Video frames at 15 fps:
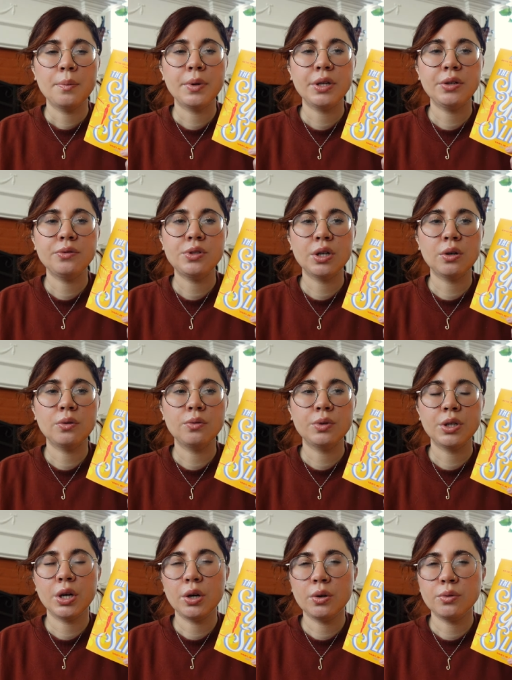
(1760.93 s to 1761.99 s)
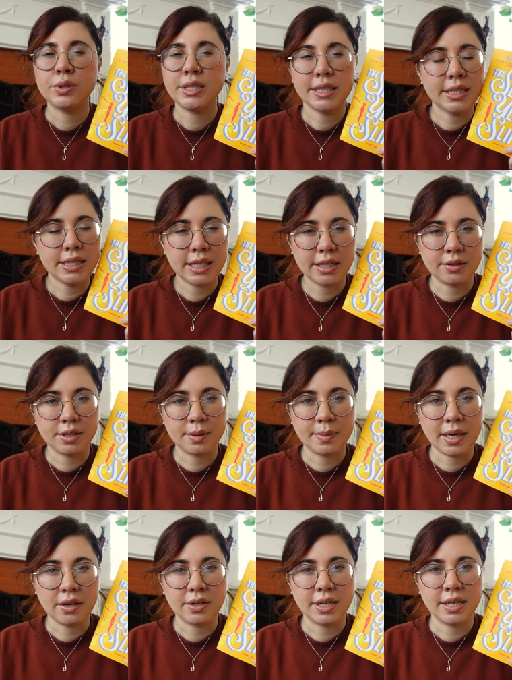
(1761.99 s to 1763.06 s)
but you don't know details
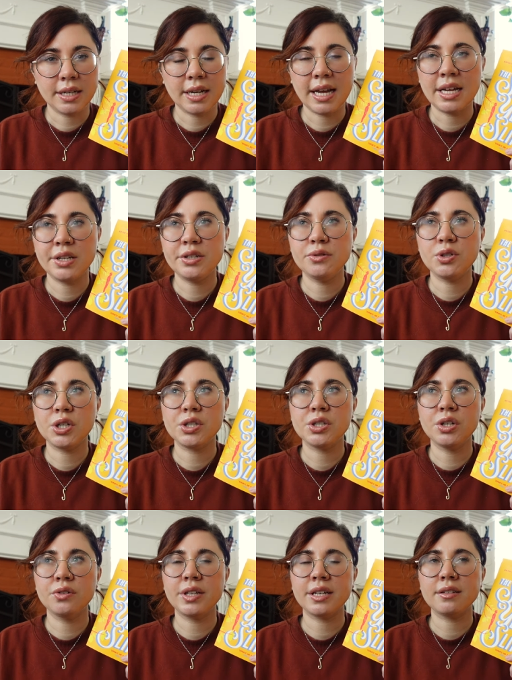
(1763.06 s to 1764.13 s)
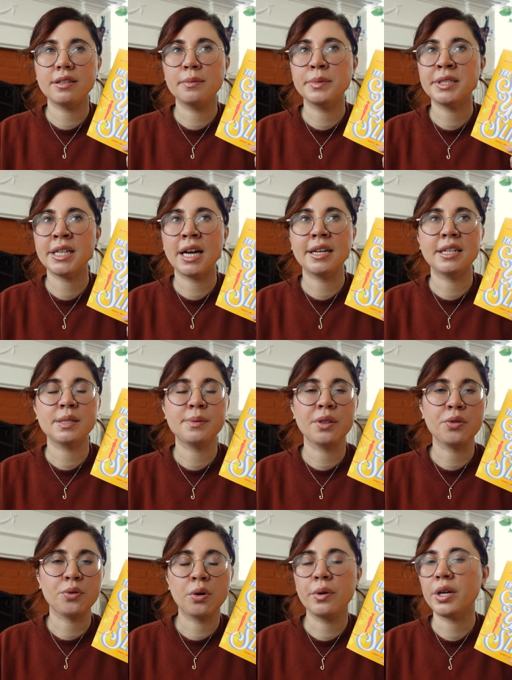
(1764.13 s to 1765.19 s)
about it. And you just know that Clementine has
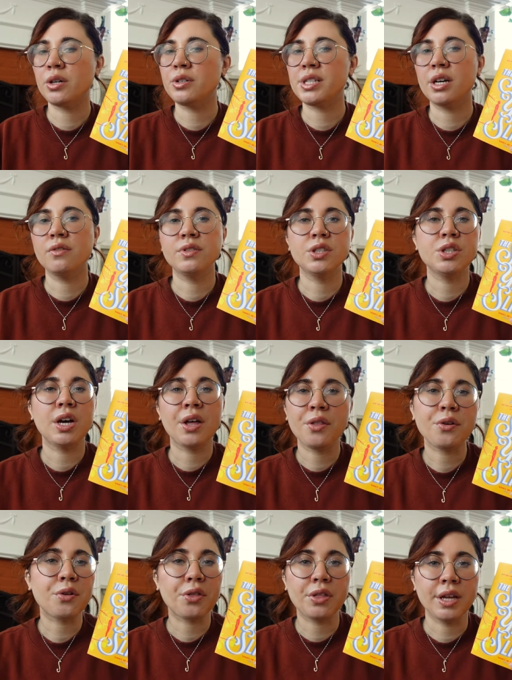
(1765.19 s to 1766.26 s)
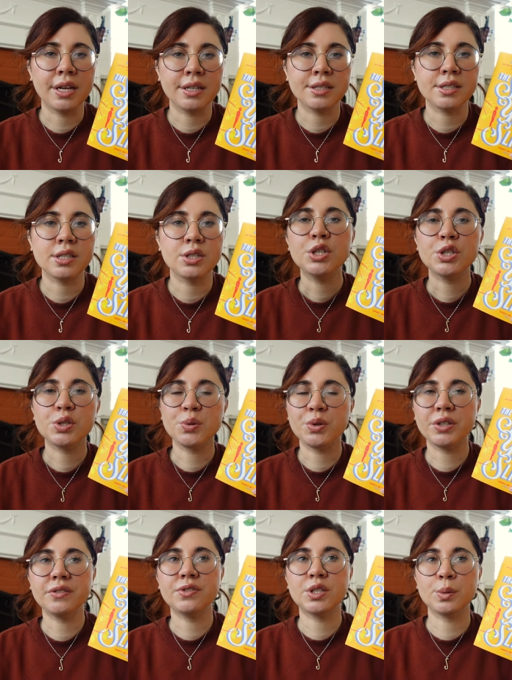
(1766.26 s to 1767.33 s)
been throwing herself into other things to
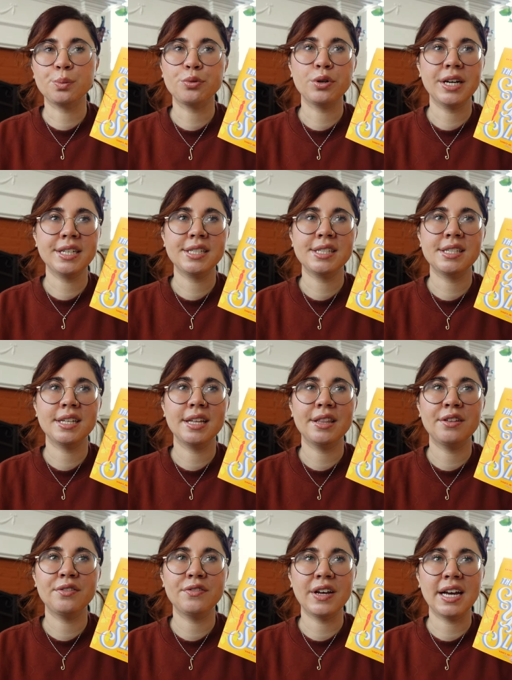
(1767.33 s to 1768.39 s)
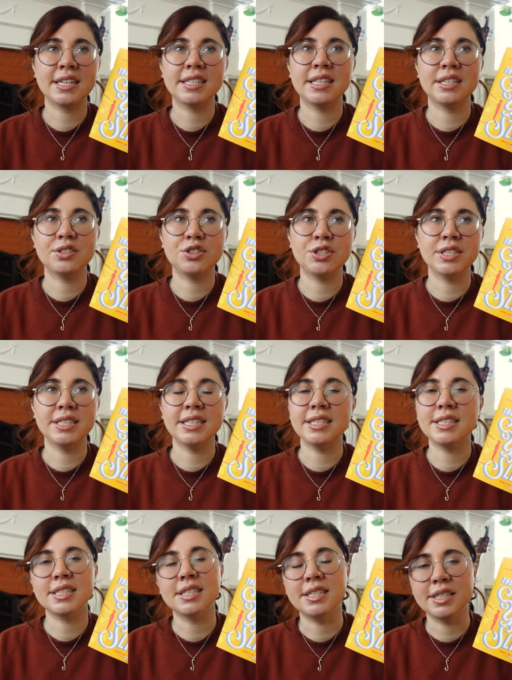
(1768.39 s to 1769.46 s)
sort of suppress the fact that she
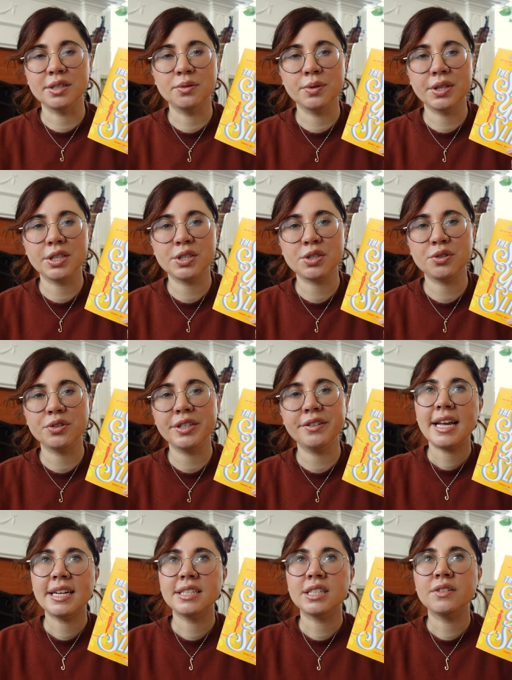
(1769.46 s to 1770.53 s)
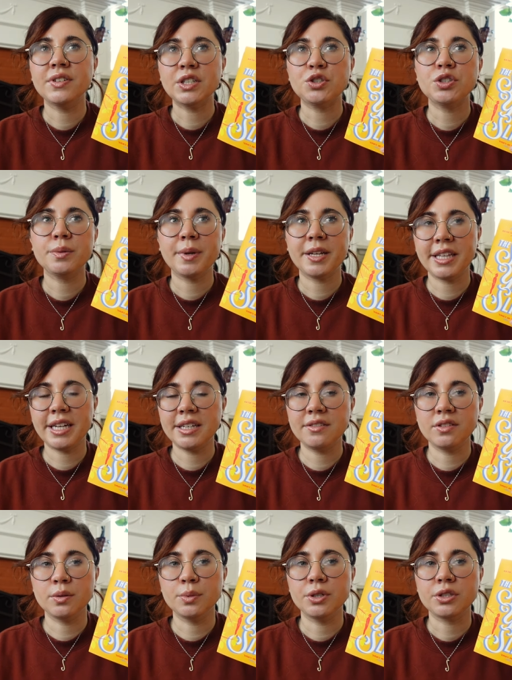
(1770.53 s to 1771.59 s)
needs to deal with this grief. And eventually by the end
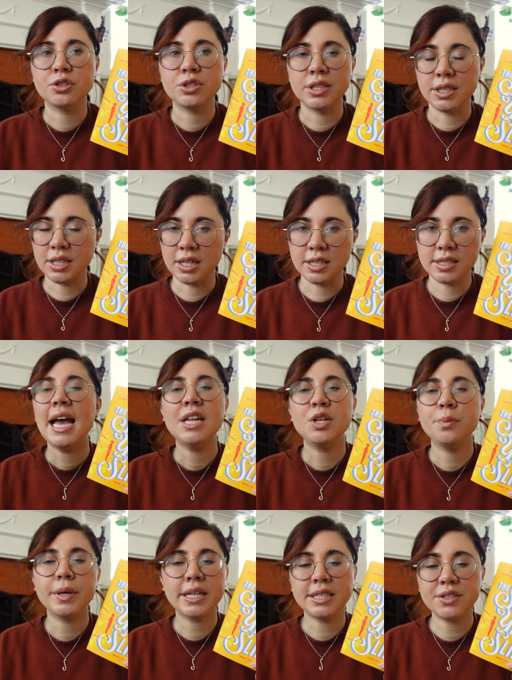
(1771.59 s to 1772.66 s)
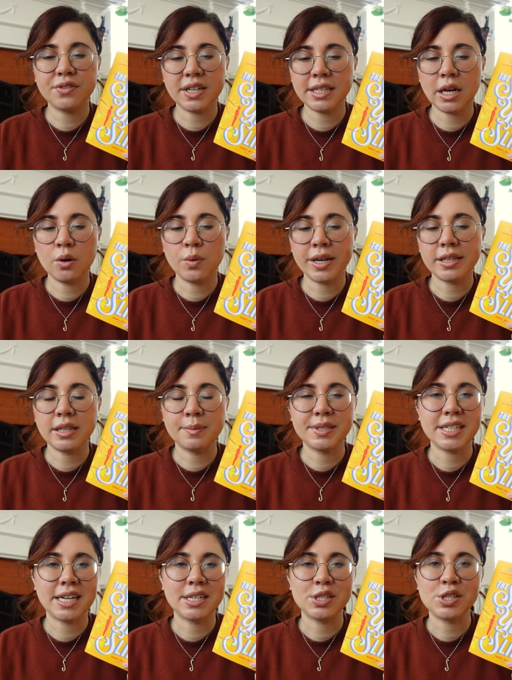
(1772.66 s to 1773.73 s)
of the book, she does. And you begin to find out why
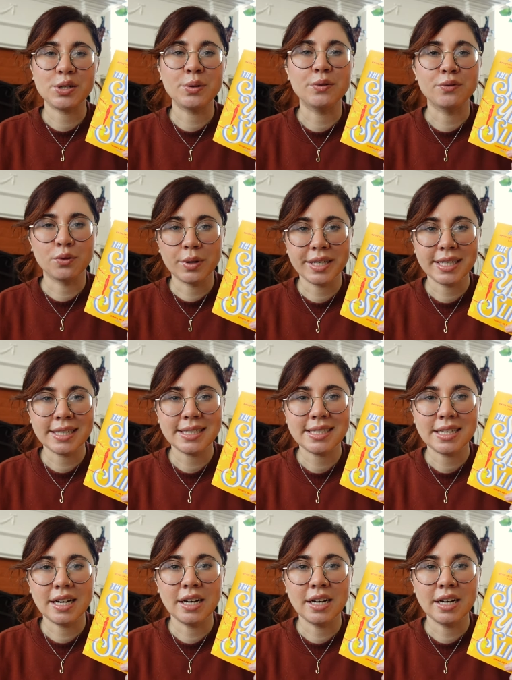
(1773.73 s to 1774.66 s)
Clementine is so avoidant